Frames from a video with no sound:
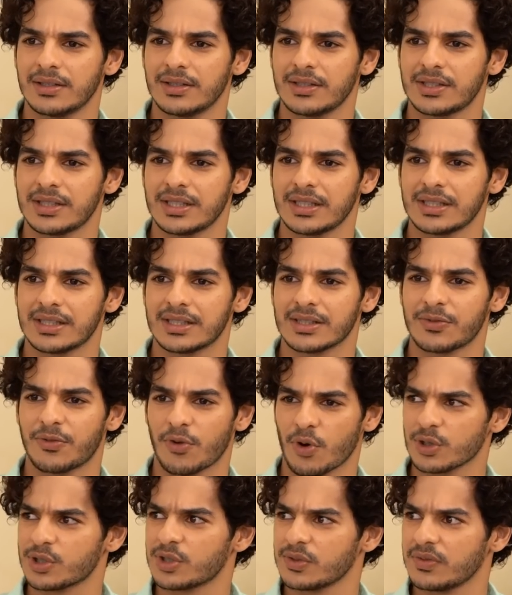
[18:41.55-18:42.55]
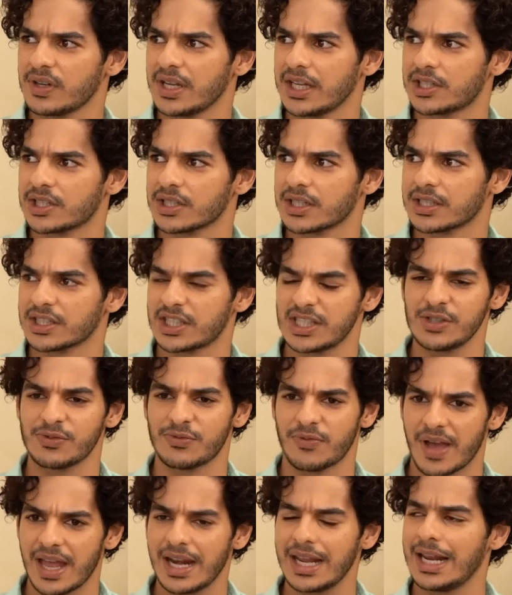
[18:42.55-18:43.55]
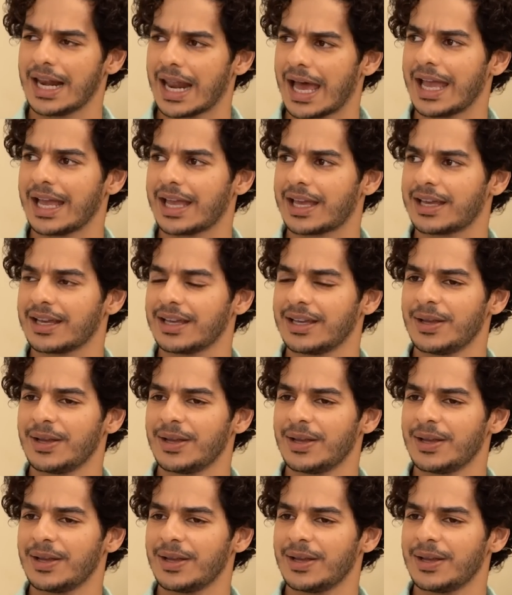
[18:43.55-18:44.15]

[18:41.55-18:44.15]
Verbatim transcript: She's a force of nature, and she's very like,